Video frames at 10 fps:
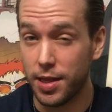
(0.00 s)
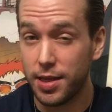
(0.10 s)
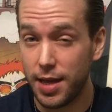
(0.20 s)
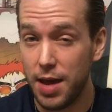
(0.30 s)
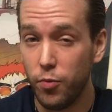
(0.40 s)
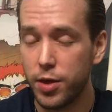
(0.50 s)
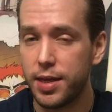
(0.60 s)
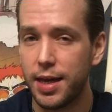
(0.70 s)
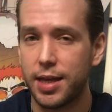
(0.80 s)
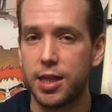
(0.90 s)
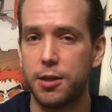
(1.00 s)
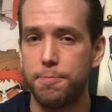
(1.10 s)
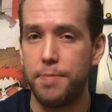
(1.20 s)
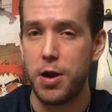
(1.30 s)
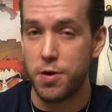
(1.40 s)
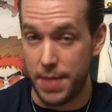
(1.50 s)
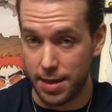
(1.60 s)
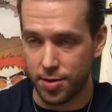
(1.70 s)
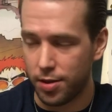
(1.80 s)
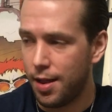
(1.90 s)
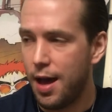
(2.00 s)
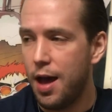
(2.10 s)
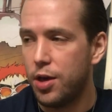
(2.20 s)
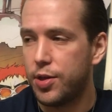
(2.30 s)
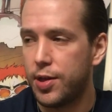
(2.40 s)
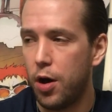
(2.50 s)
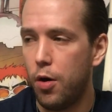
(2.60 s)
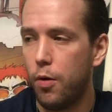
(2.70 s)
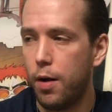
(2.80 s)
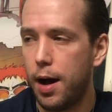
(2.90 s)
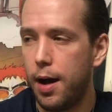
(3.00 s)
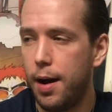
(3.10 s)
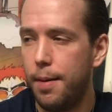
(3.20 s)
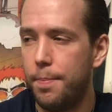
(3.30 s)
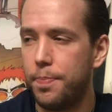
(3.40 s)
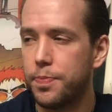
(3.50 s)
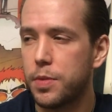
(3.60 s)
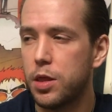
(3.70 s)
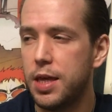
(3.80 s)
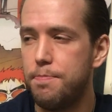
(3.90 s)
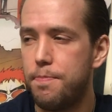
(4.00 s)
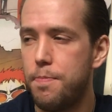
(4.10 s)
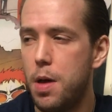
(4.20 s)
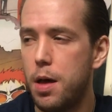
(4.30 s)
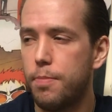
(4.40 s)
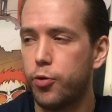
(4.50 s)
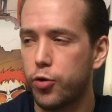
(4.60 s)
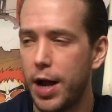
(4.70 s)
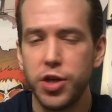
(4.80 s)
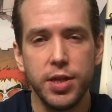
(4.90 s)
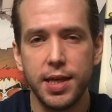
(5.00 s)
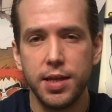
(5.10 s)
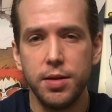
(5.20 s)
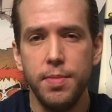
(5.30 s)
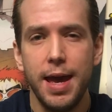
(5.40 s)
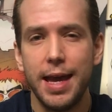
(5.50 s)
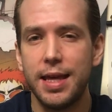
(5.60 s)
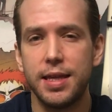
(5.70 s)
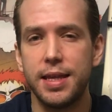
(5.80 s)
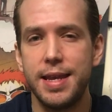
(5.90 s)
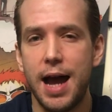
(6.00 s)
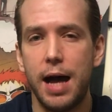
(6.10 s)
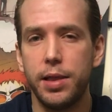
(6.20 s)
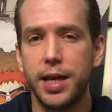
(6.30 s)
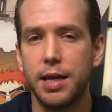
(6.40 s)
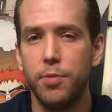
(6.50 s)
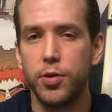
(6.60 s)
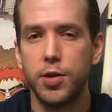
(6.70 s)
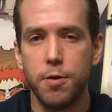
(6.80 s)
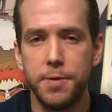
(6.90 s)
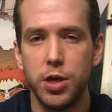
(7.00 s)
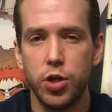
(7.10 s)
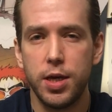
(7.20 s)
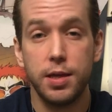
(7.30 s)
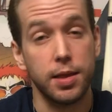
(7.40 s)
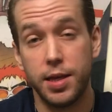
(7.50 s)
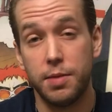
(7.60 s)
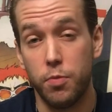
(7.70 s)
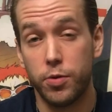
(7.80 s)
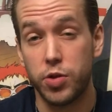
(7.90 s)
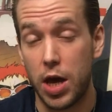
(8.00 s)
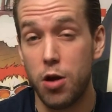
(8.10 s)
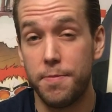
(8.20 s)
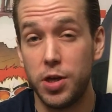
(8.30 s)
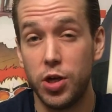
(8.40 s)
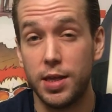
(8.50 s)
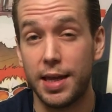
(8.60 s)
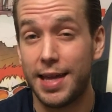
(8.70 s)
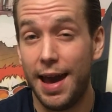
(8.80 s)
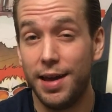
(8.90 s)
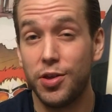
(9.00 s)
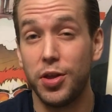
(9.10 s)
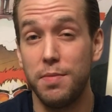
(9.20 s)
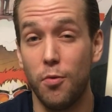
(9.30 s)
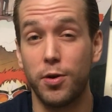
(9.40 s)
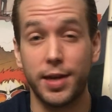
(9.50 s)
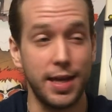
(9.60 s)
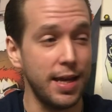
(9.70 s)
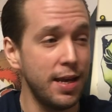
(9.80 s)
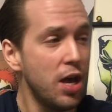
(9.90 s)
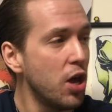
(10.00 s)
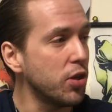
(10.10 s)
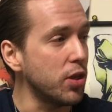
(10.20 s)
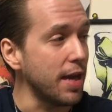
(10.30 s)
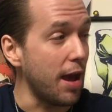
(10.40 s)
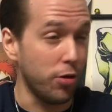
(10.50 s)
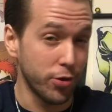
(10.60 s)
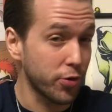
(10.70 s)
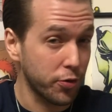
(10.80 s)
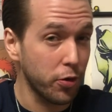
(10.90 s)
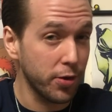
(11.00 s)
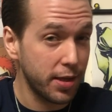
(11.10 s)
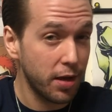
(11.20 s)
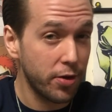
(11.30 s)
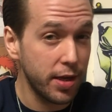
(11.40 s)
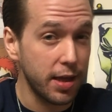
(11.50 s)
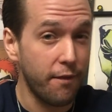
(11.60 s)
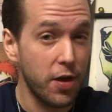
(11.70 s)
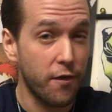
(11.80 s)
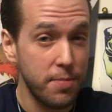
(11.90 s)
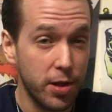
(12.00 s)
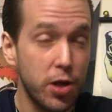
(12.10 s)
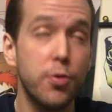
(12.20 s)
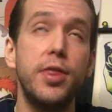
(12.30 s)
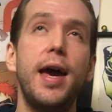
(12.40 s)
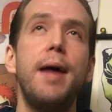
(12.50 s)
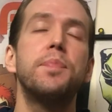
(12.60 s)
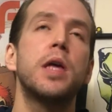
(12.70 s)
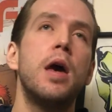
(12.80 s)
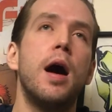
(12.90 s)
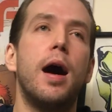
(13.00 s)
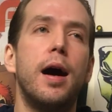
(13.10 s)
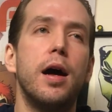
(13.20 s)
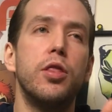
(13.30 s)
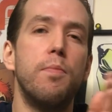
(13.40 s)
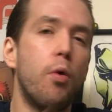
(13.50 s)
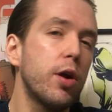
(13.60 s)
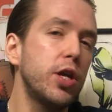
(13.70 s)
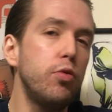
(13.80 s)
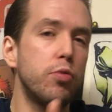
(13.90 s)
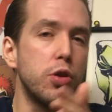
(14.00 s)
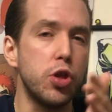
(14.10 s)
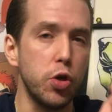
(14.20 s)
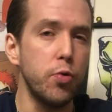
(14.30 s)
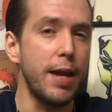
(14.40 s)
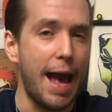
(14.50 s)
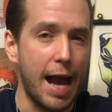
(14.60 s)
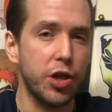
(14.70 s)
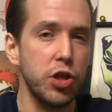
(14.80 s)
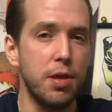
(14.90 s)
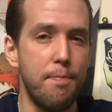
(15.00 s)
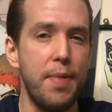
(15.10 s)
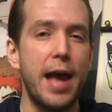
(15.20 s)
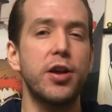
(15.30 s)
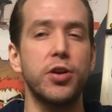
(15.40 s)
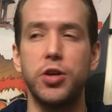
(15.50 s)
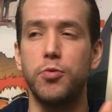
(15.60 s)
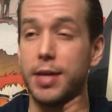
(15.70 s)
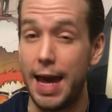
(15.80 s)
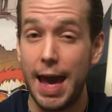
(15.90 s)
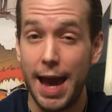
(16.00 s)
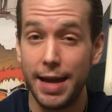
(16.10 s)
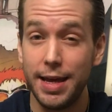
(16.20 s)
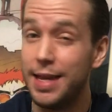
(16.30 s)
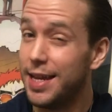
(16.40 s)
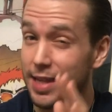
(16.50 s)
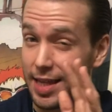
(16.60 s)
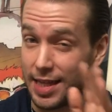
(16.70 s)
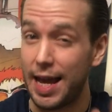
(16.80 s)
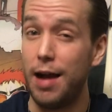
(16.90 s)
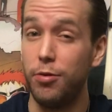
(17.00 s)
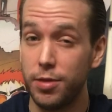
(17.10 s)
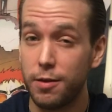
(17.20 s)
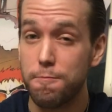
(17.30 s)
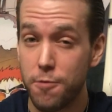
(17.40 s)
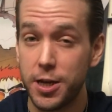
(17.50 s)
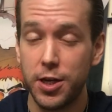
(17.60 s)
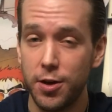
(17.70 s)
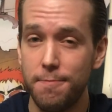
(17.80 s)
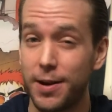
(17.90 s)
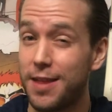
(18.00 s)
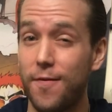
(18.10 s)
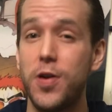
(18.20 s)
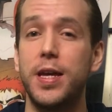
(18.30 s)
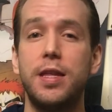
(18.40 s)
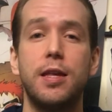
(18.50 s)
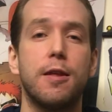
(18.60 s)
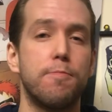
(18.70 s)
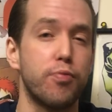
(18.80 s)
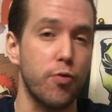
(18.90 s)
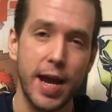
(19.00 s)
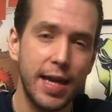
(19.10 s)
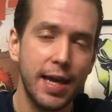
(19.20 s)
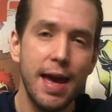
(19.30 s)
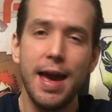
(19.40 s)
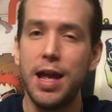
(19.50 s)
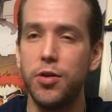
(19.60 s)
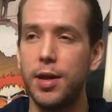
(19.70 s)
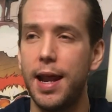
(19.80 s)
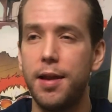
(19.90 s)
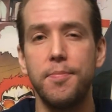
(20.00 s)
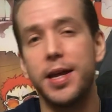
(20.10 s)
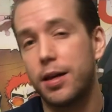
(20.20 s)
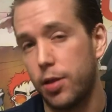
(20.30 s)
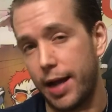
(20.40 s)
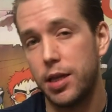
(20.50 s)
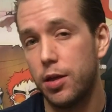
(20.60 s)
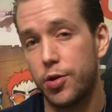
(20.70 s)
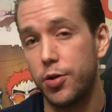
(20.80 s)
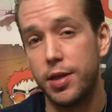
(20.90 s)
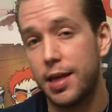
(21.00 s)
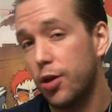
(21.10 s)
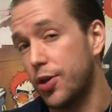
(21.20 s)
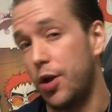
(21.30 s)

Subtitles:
This game was experimental. So the progression system is not like in most RPGs, at least most JRPGs. It's actually more akin to the Elder Scrolls series, if you're familiar with that. The more you do in action, the better you get at it. And that sounds pretty good, but it's very easy to break, and you can end up neglecting certain skills